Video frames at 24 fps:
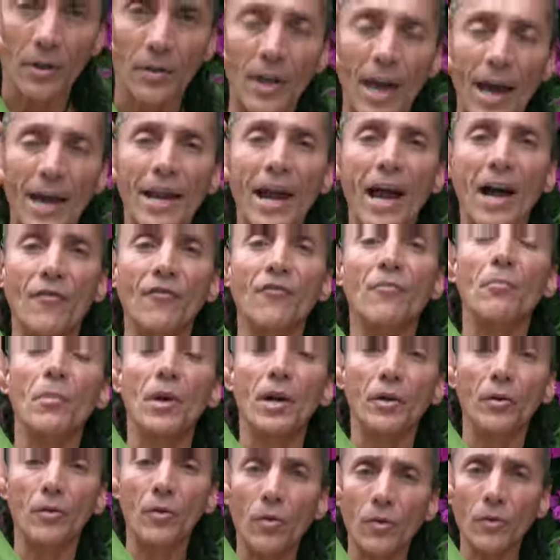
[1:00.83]
that have
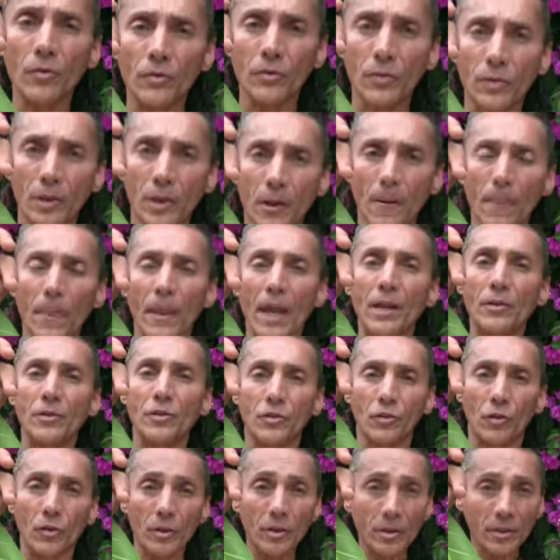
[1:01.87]
minerals and
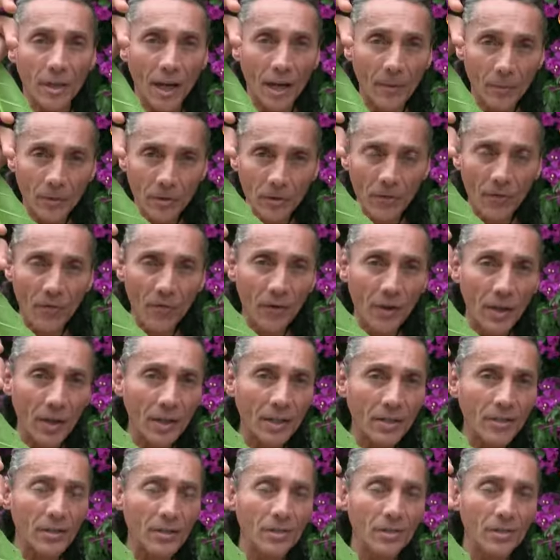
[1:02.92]
certain types of things